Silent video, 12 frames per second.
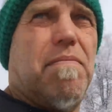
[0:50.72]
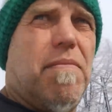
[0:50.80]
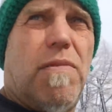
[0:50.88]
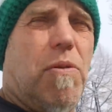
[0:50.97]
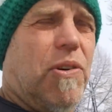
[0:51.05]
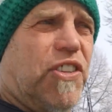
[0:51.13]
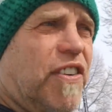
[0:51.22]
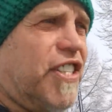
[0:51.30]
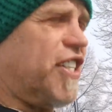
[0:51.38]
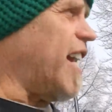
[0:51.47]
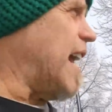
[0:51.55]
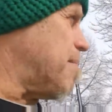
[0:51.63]
Almost every
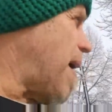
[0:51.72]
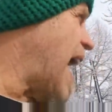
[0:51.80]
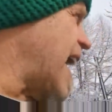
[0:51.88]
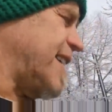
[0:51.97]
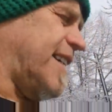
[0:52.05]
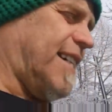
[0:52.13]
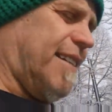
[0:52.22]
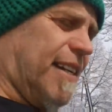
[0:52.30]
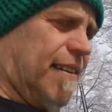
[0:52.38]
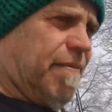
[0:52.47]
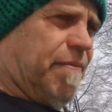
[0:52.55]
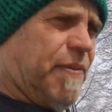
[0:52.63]
state passed.
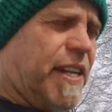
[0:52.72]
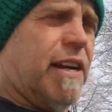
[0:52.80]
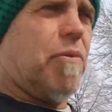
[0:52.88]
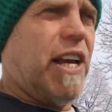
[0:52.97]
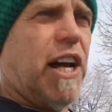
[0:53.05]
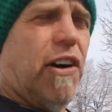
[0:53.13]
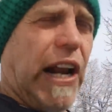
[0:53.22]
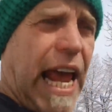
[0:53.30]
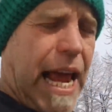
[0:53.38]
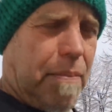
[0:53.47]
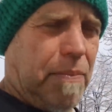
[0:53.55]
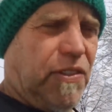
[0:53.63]
Here we call it
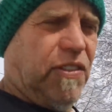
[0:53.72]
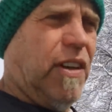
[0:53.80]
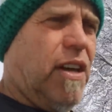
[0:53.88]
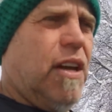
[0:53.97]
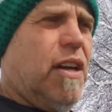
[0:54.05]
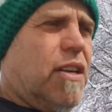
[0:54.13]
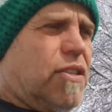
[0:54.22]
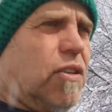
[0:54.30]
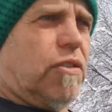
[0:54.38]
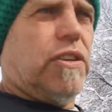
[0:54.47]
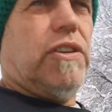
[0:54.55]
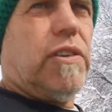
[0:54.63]
AMPS. So
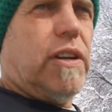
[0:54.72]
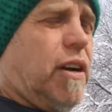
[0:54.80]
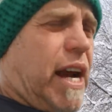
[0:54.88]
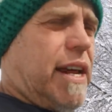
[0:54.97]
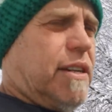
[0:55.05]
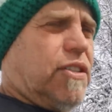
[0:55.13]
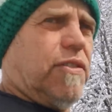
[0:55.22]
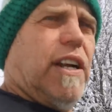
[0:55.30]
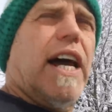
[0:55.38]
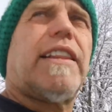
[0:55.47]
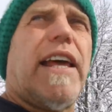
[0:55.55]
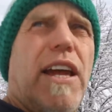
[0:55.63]
the nuclear industry,
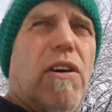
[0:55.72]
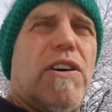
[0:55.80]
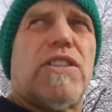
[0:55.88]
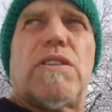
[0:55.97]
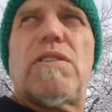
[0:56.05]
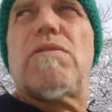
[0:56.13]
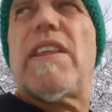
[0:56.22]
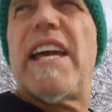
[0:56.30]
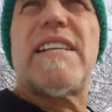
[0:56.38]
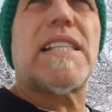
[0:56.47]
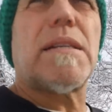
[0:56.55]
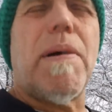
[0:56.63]
like they always do, they
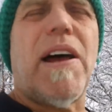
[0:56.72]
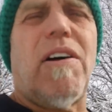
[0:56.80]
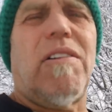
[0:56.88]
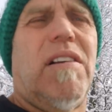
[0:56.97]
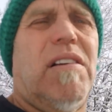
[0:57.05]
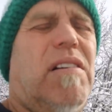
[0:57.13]
smell.